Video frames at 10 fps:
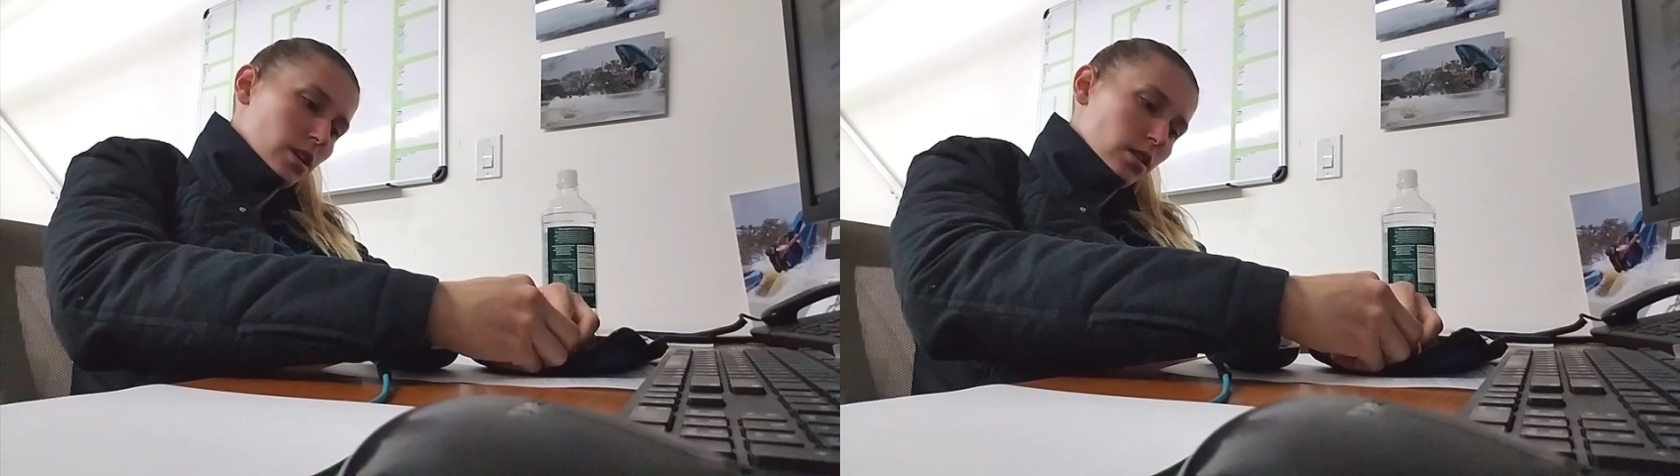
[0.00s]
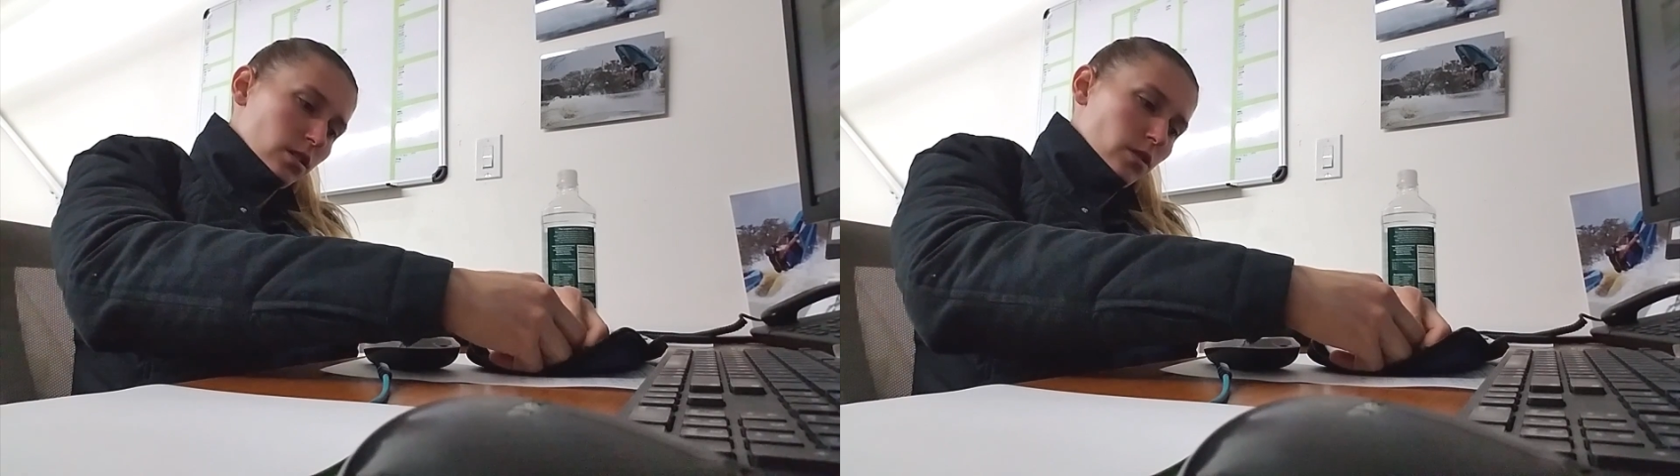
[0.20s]

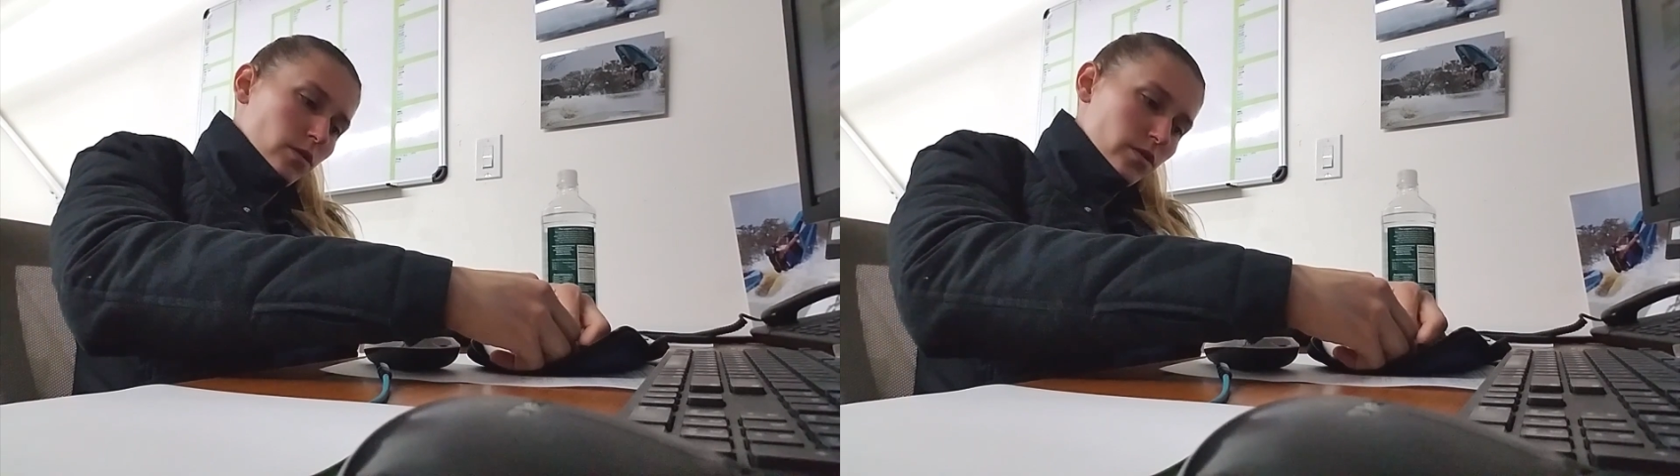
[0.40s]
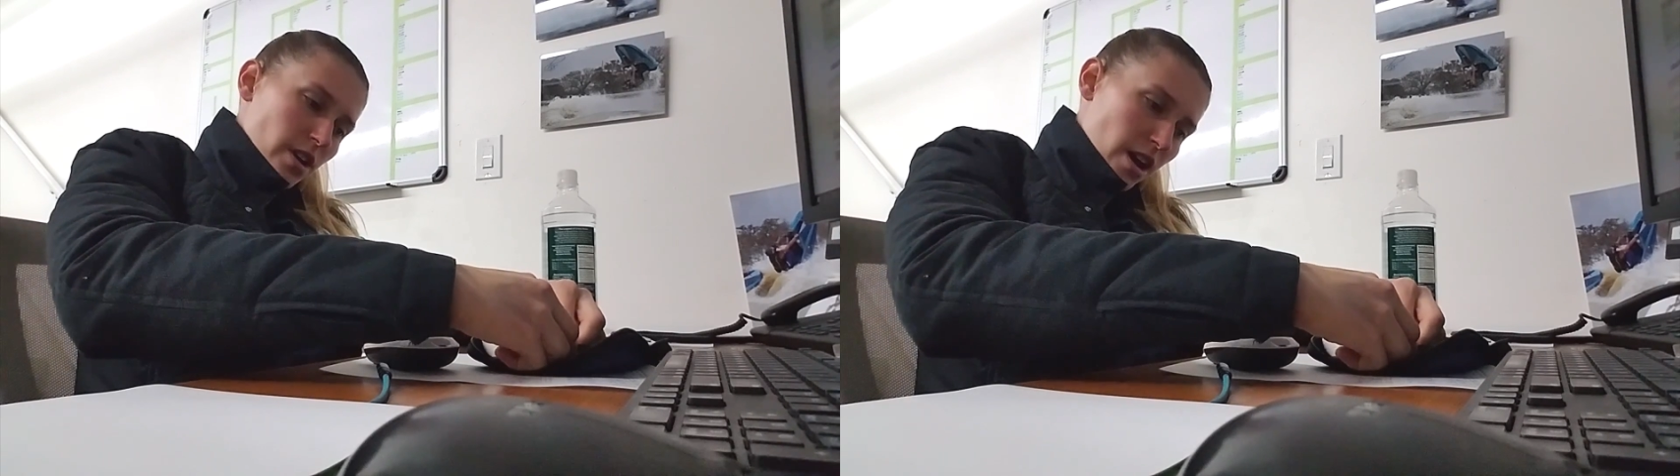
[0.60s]

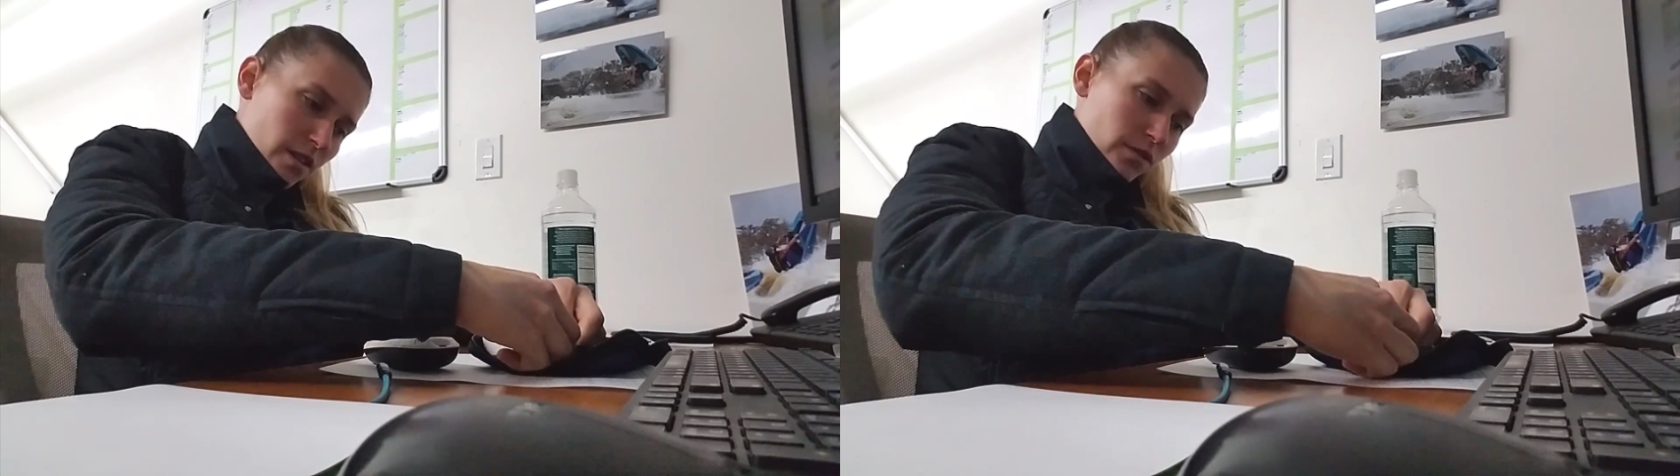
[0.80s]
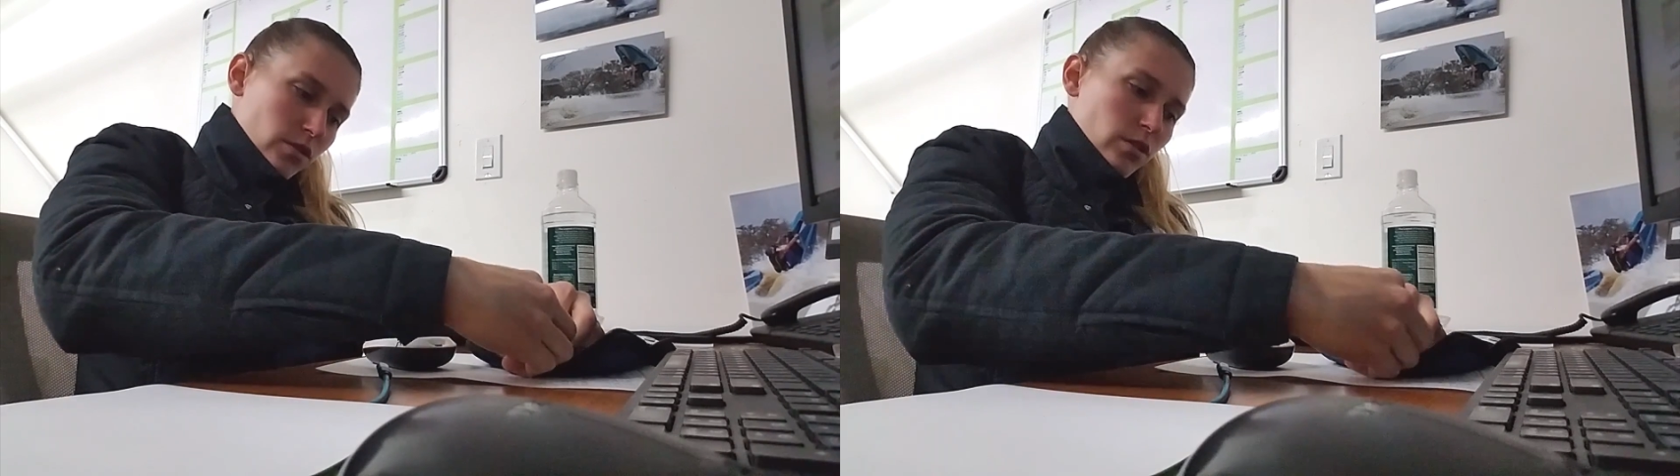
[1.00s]
ketones
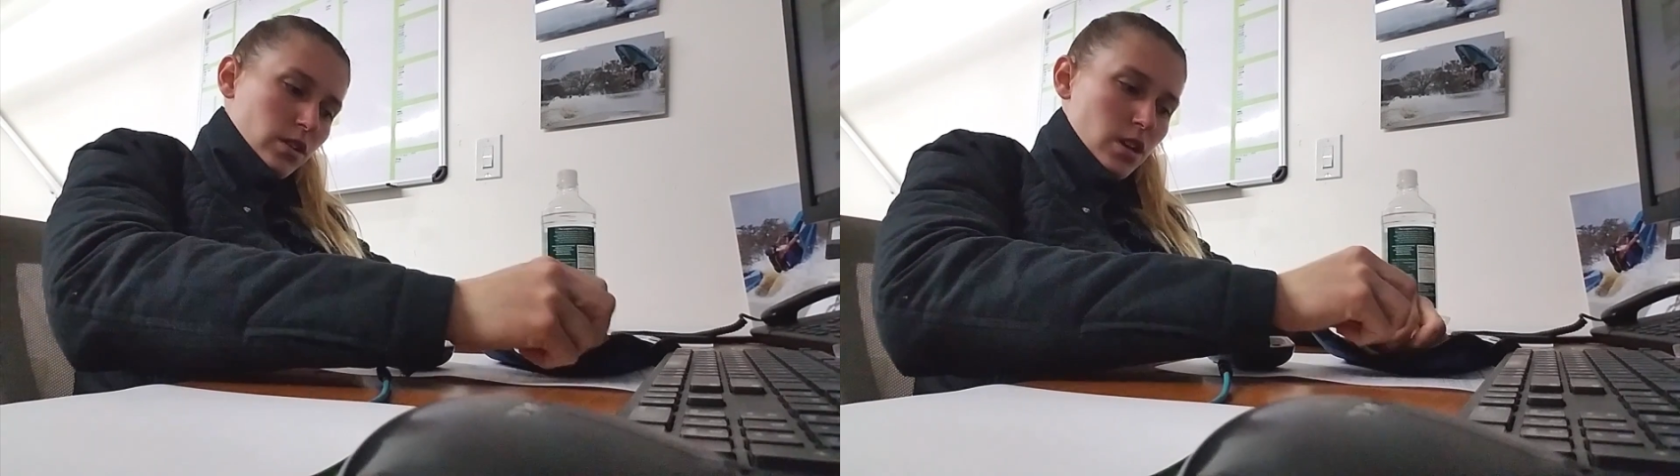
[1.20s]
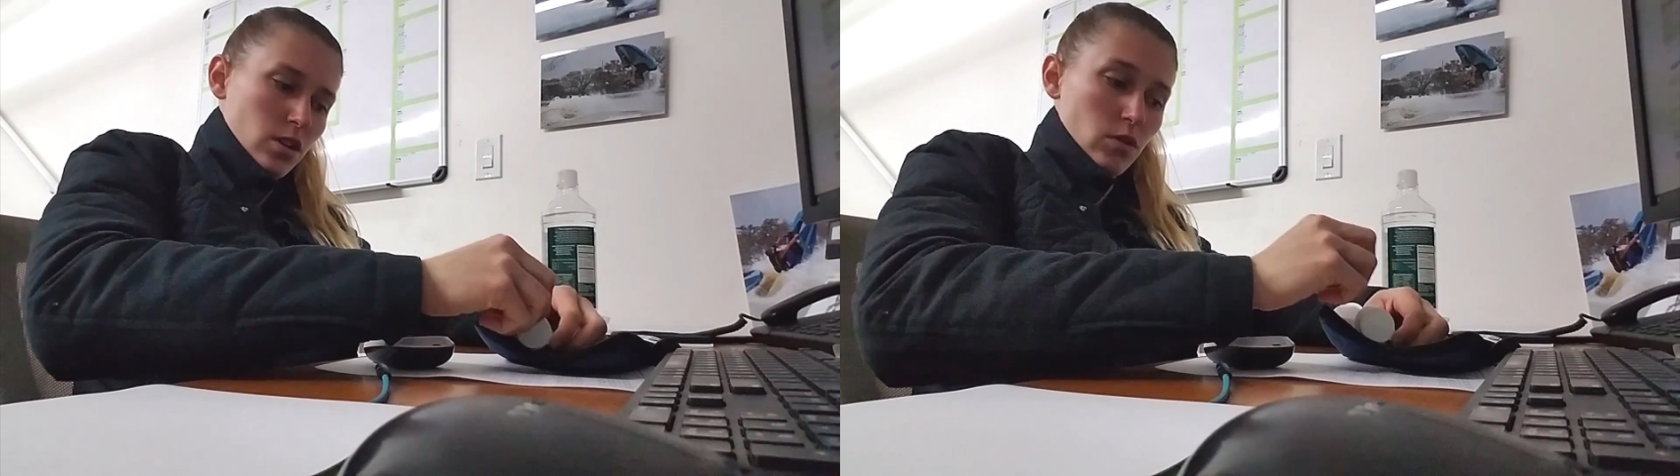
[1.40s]
after
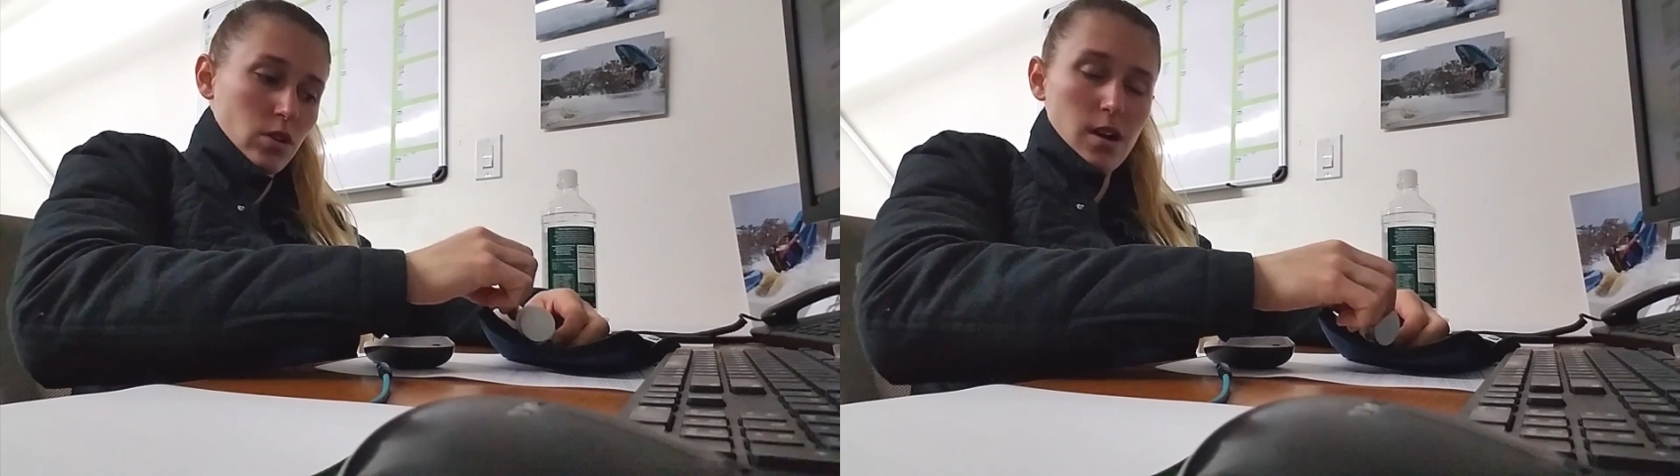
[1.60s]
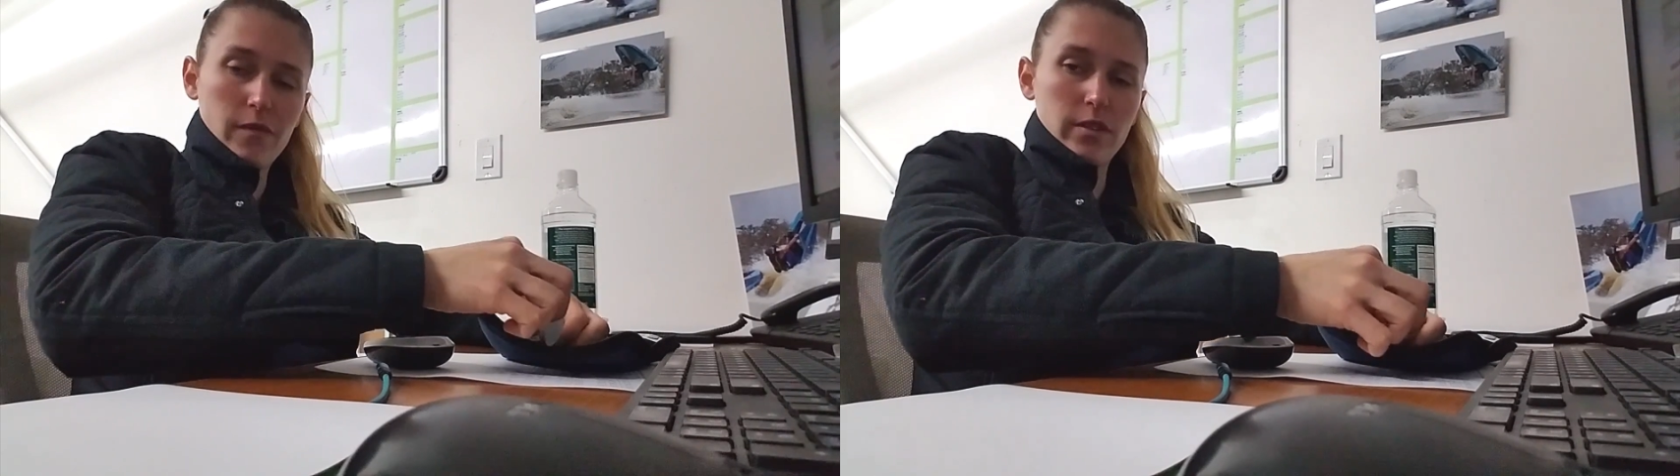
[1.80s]

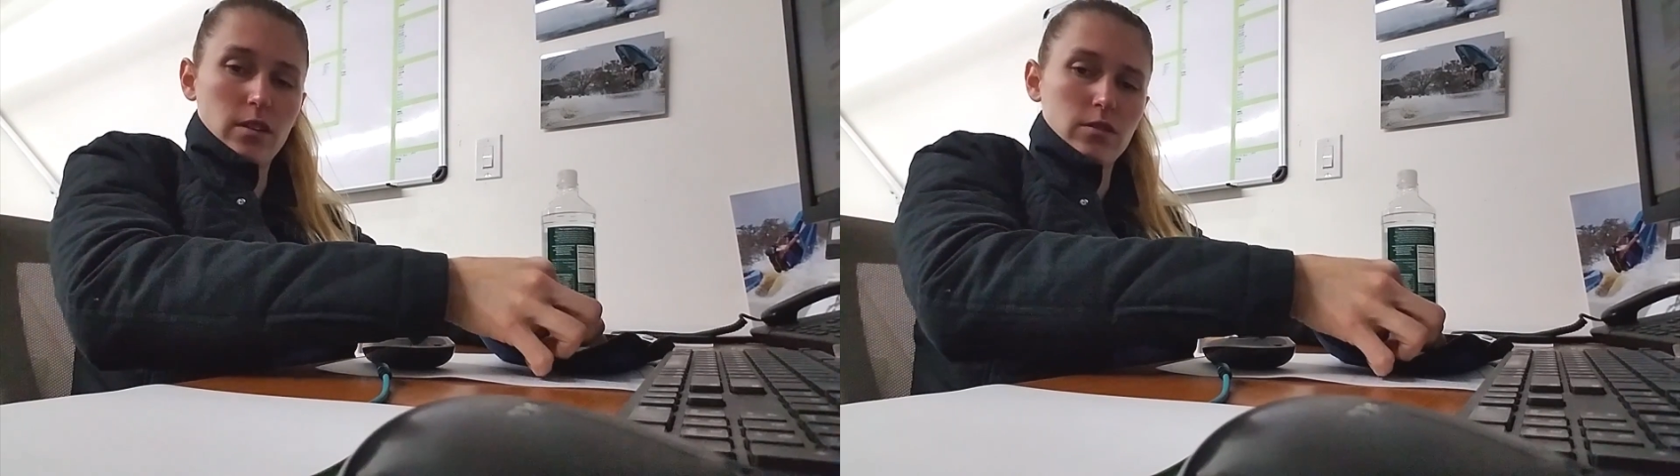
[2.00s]
keto coffee.